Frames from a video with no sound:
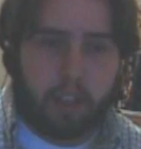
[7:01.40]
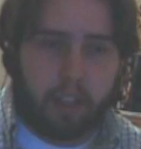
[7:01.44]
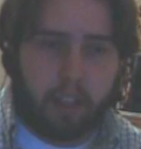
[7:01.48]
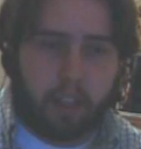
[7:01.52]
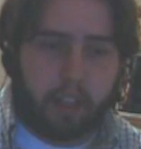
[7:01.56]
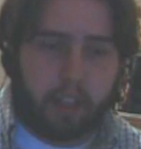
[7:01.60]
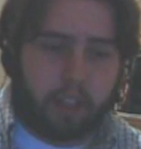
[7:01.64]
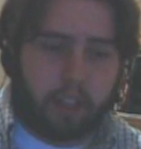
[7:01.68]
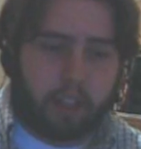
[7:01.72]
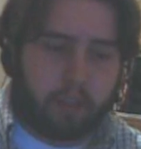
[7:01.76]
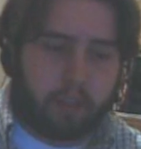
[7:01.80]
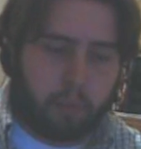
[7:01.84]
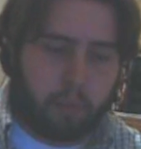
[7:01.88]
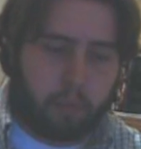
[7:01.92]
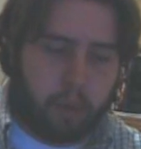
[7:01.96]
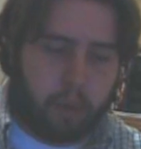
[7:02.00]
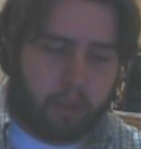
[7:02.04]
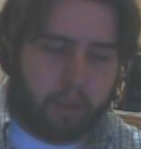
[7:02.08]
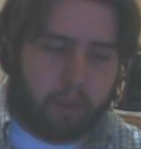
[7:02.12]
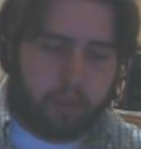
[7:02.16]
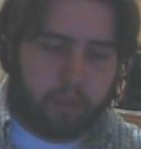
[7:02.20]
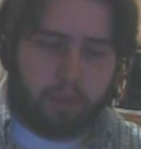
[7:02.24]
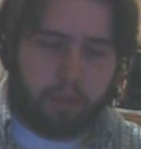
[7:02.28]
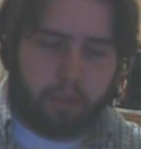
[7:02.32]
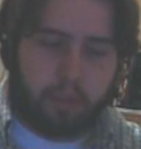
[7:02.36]
it is one
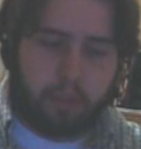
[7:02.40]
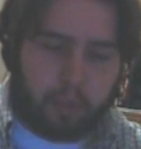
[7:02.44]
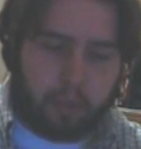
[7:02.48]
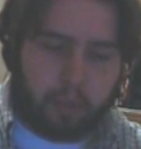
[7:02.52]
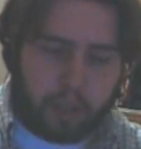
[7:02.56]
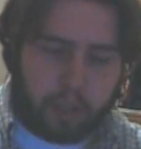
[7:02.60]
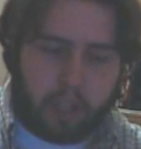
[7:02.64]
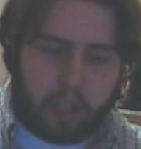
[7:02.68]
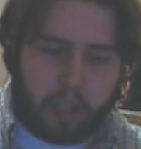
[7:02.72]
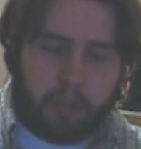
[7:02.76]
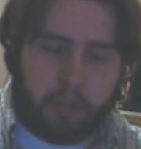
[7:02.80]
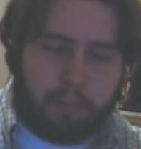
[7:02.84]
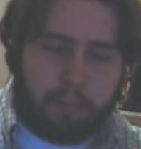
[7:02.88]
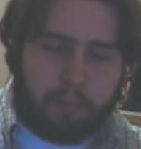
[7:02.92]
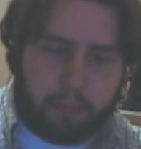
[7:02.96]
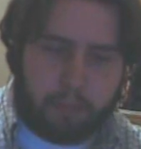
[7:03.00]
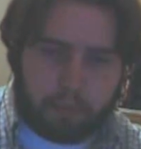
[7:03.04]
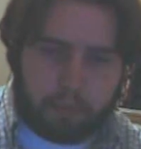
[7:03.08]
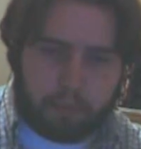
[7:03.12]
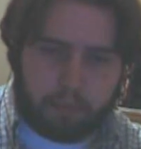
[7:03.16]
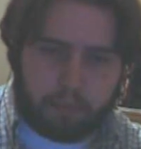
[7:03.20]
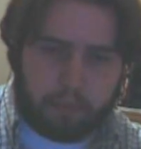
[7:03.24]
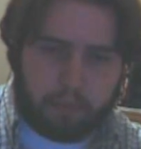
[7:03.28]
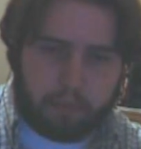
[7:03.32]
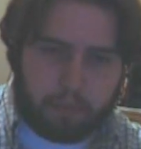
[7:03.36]
of those
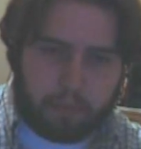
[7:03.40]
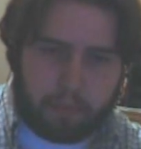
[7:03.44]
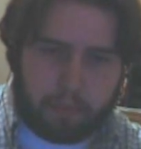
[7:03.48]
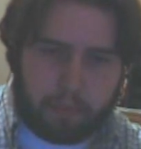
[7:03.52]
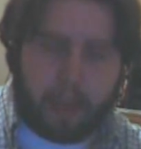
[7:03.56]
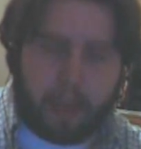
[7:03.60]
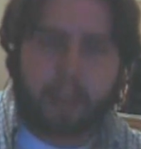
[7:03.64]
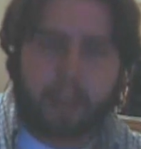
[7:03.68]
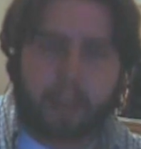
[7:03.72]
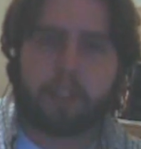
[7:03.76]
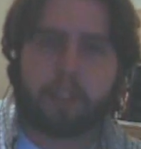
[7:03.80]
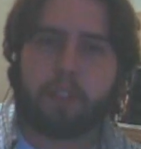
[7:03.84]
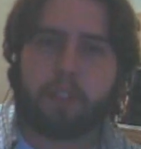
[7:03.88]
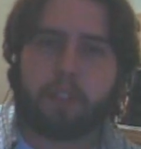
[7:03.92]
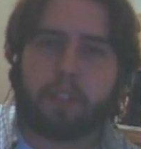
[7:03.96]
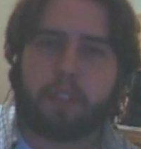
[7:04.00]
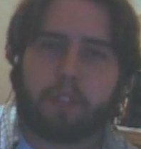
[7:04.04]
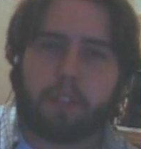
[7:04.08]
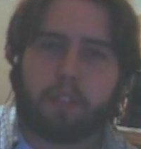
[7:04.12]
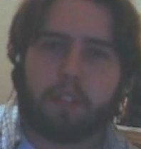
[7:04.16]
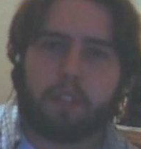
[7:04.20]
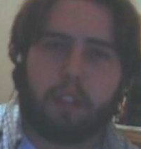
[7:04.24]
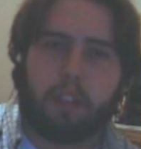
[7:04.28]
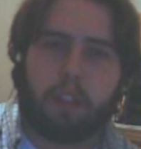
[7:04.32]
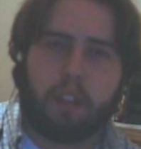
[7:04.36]
dream
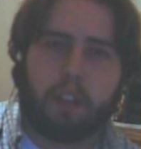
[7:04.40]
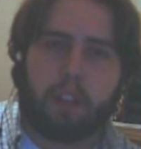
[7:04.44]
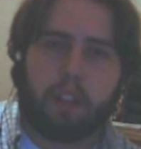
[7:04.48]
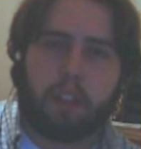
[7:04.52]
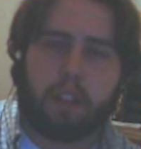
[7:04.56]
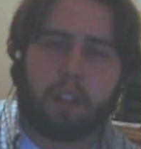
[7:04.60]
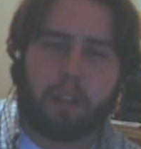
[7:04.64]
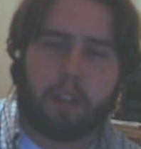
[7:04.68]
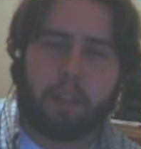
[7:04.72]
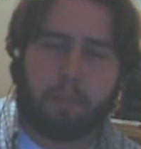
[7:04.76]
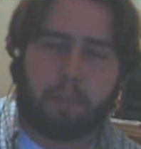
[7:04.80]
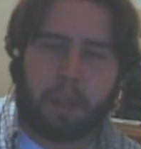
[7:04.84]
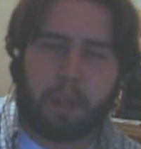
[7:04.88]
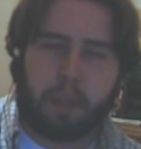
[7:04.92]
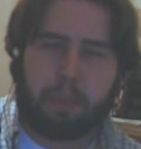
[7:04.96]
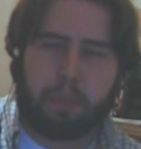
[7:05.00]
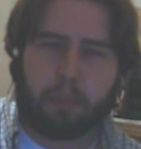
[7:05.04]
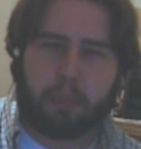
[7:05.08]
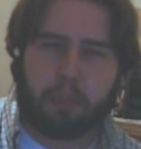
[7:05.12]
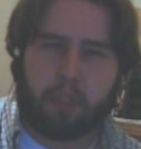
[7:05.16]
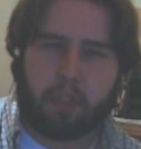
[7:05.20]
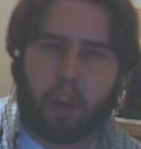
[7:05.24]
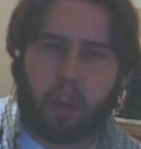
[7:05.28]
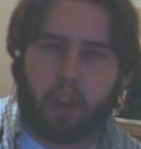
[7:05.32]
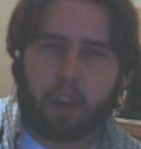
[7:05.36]
matches that
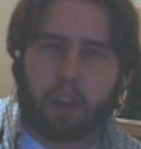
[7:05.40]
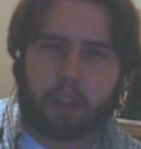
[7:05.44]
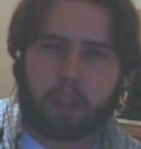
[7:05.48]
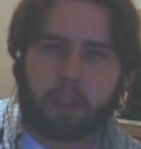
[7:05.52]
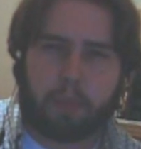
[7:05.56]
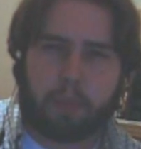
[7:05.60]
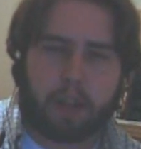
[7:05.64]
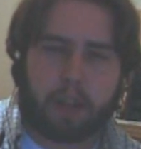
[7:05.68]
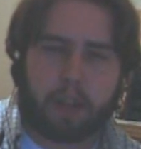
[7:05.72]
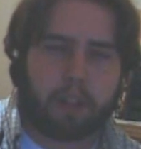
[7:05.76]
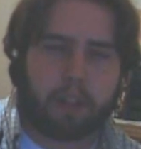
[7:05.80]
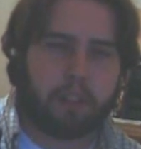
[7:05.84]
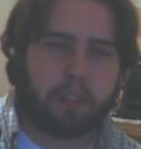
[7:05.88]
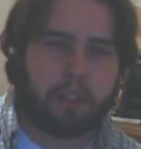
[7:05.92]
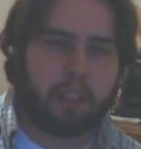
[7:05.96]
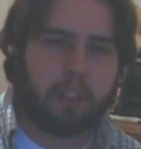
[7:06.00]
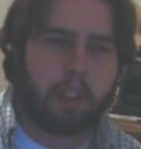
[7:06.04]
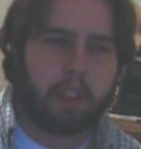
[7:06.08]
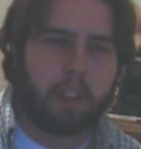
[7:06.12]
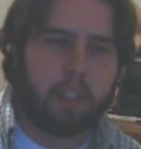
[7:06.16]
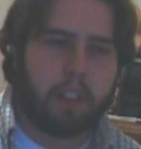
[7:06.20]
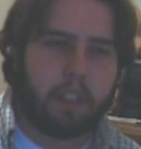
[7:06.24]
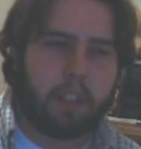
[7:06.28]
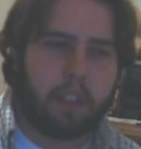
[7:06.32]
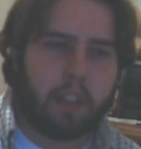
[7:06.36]
people talk about
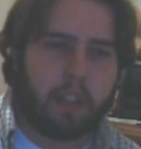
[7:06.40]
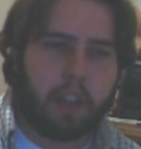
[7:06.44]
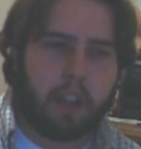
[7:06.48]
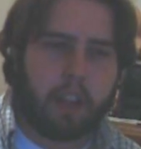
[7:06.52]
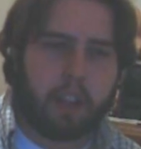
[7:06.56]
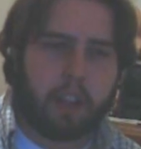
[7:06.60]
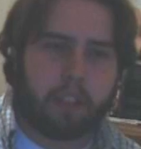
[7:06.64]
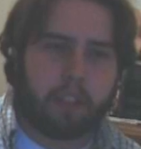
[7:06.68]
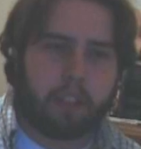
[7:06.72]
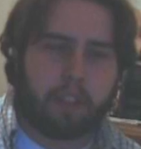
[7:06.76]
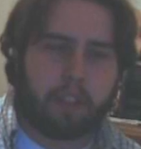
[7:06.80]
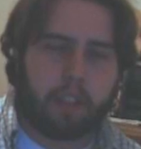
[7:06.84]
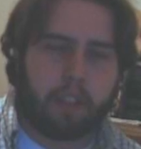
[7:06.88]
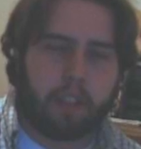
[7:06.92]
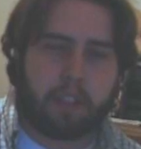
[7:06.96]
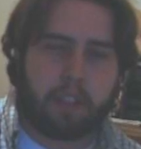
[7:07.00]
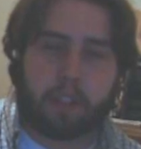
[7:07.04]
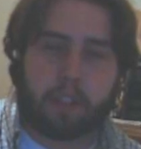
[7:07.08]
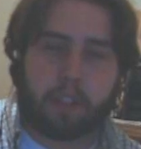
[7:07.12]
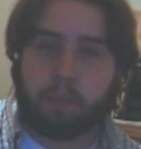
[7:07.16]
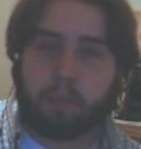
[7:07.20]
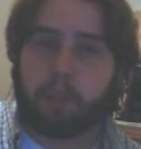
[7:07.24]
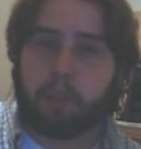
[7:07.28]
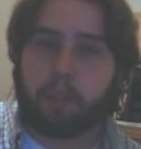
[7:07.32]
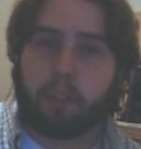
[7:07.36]
uh, in a
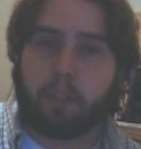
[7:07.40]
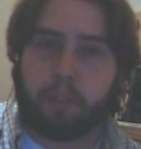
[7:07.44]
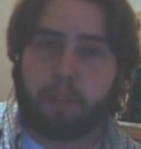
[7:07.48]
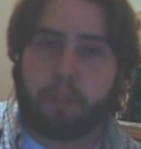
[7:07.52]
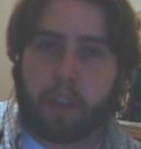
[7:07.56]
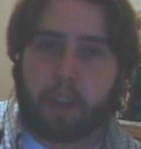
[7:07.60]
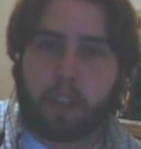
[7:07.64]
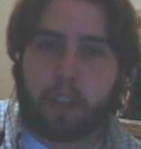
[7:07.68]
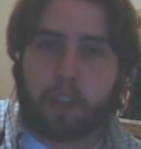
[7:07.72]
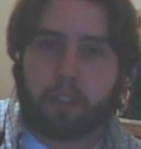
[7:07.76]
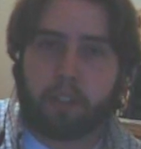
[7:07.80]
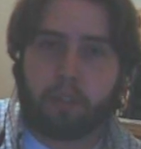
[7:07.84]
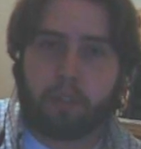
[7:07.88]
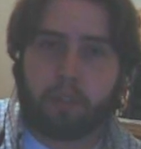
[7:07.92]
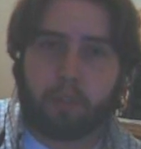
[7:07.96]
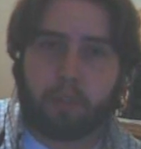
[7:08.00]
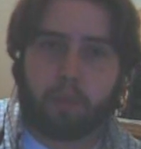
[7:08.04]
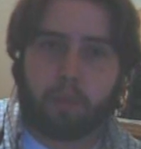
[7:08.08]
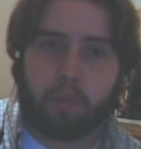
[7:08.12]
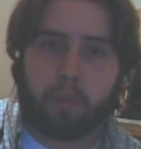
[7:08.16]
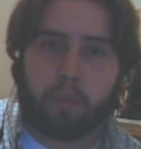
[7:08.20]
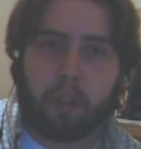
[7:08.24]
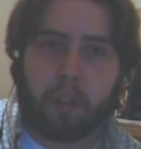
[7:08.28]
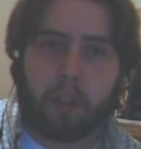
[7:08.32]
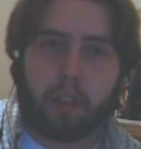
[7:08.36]
similar vein
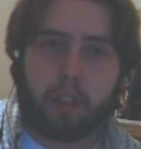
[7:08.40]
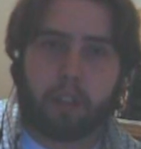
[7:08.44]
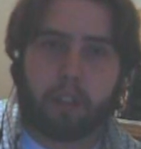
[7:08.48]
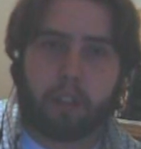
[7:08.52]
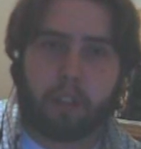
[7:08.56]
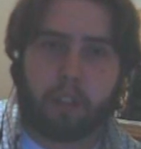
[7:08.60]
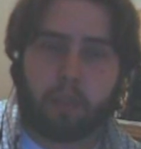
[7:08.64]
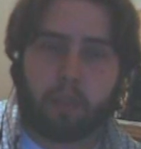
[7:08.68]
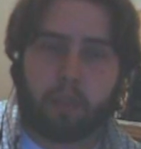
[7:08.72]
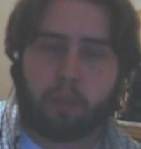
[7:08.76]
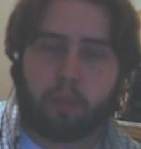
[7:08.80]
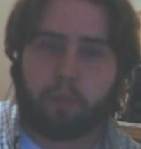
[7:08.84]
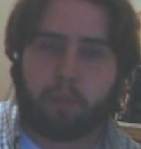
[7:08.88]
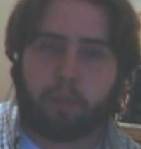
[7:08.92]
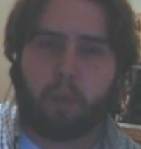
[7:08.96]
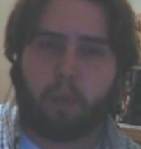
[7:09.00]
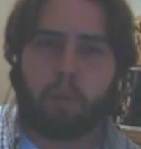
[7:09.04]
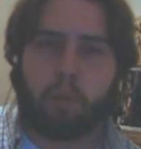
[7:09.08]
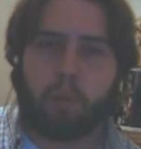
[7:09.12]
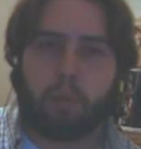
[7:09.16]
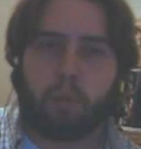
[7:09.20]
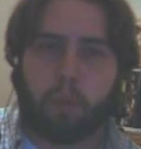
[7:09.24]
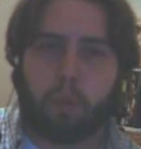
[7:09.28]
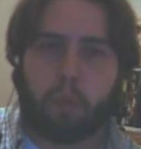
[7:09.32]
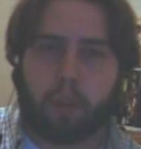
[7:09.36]
to uh, you know the
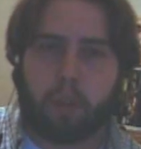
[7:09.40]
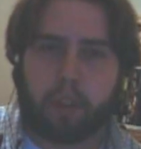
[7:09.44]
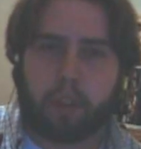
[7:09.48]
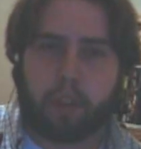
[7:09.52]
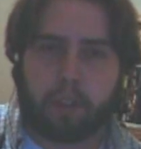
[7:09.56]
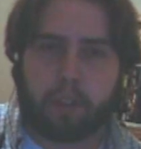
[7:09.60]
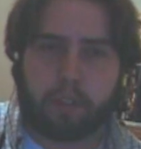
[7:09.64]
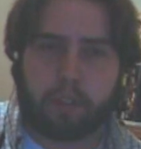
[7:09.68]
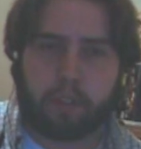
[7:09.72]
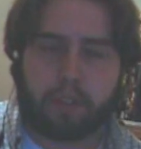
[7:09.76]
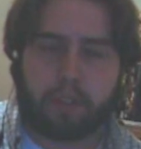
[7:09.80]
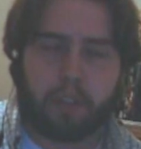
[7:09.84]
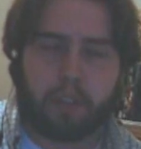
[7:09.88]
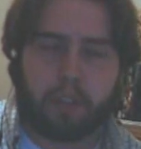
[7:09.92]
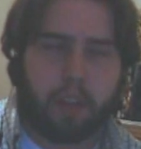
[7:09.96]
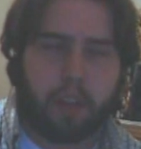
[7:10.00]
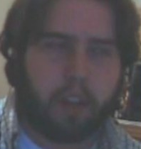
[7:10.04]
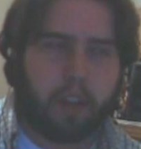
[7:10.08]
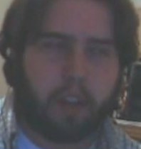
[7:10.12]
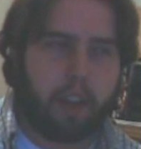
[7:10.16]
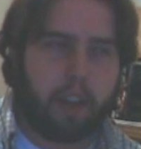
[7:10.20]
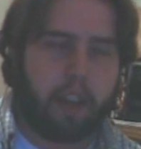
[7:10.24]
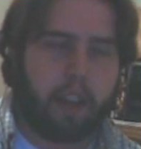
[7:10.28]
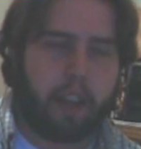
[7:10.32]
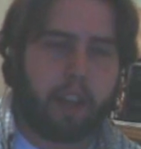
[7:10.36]
Road Warriors
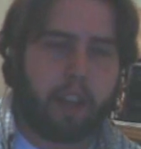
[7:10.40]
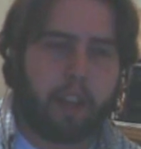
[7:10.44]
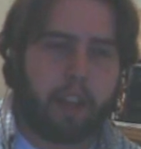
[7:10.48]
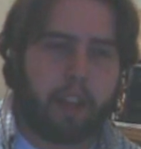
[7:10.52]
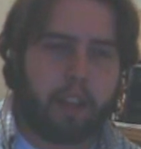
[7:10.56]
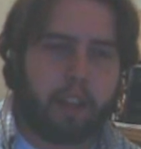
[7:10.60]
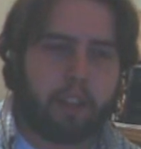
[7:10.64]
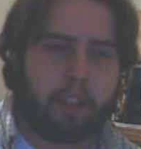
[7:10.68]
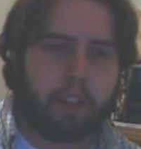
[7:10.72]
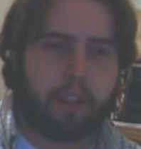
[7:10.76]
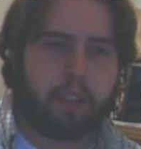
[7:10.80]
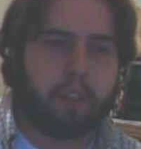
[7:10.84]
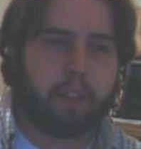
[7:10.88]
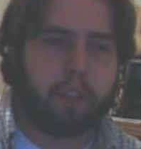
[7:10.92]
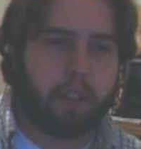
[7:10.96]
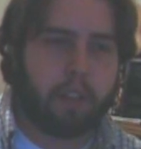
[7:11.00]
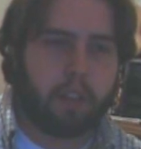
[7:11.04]
and